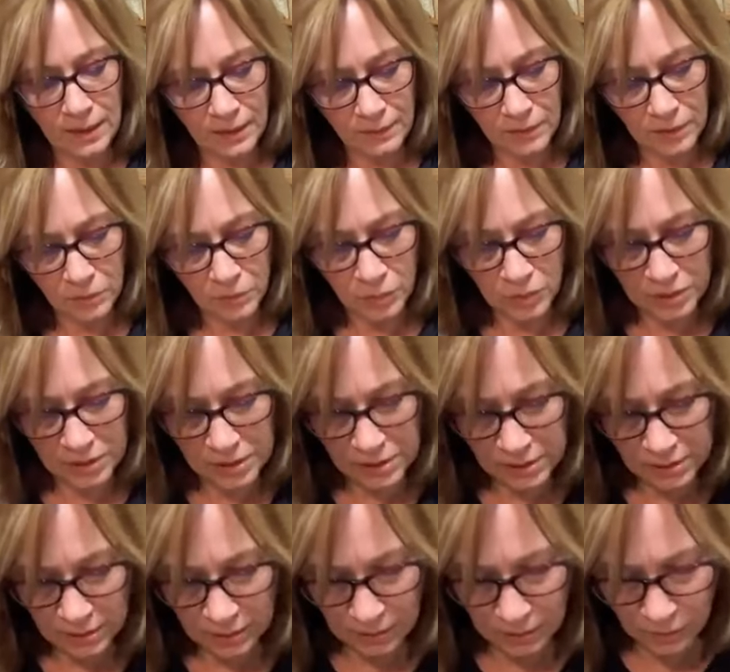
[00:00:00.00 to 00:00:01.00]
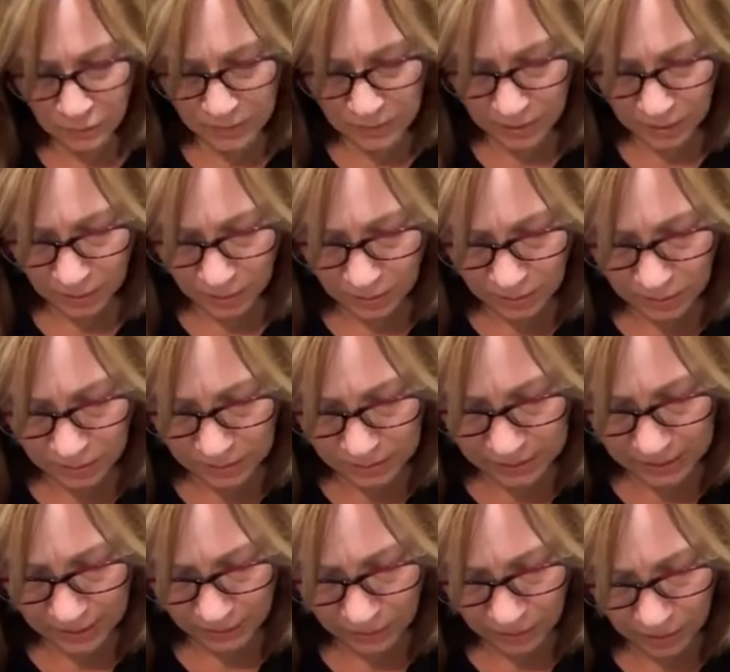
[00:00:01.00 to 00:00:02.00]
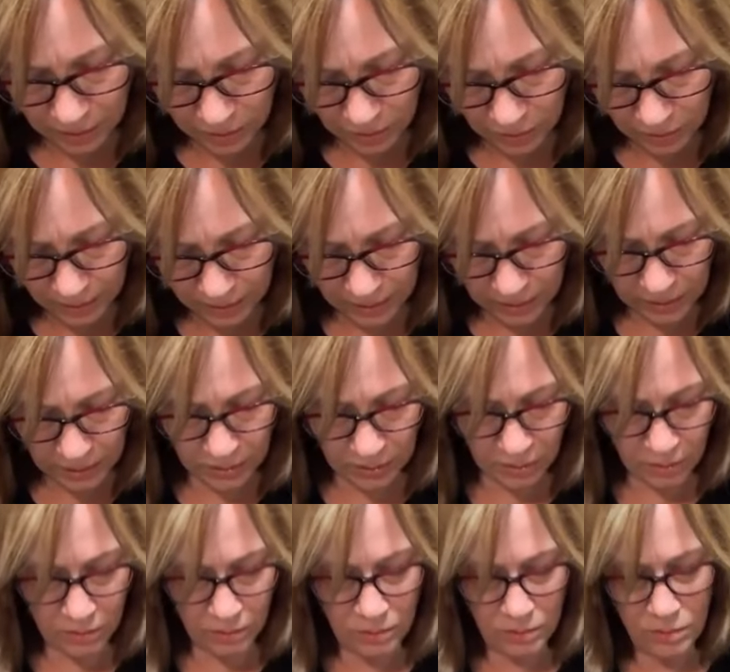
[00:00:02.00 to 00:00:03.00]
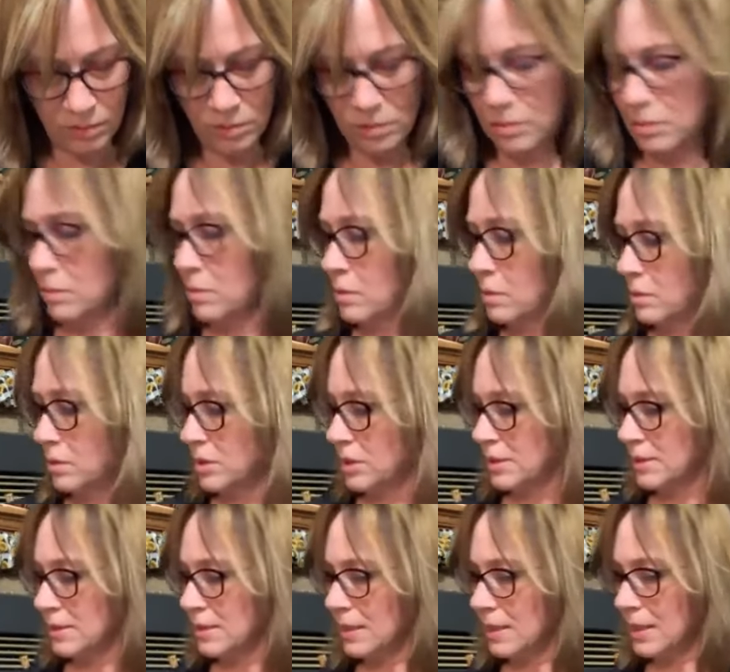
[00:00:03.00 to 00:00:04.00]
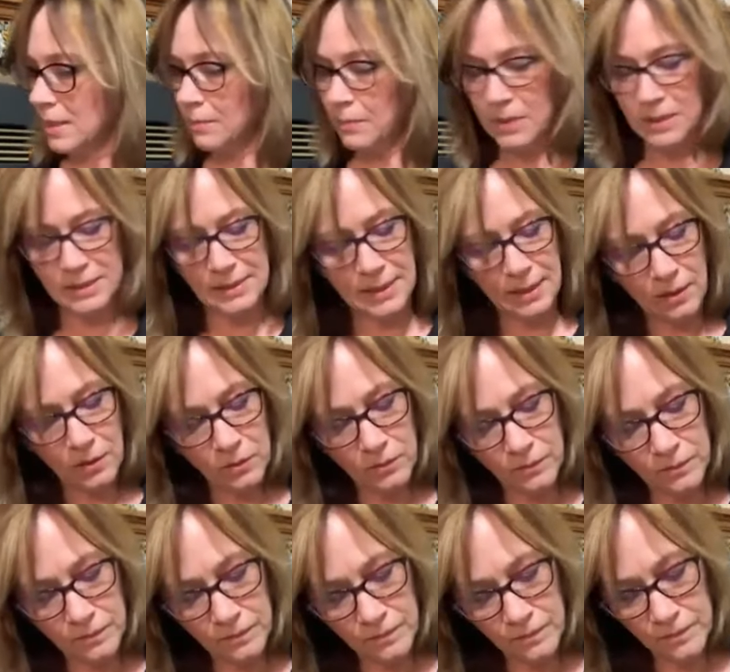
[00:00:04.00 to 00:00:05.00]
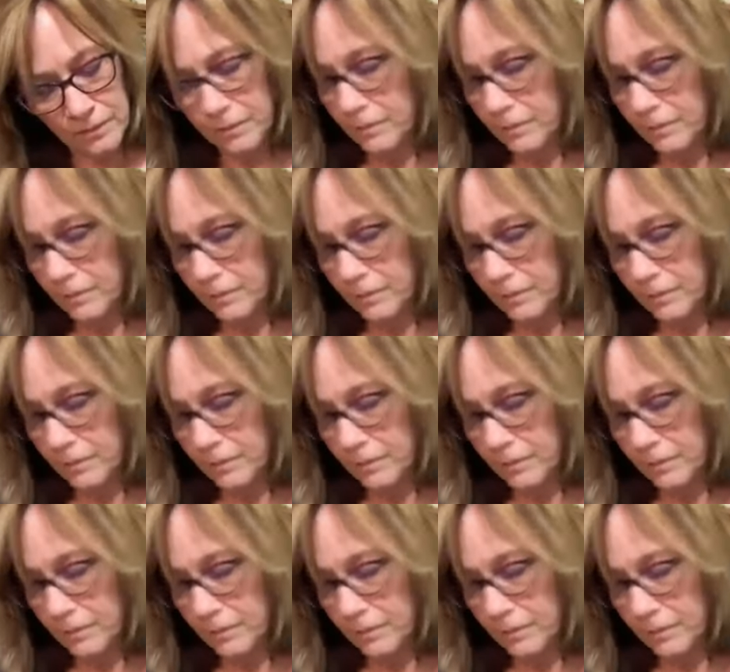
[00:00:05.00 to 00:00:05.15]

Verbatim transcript: And I'm gonna put just a little bit of dab of glue on here just to keep it down.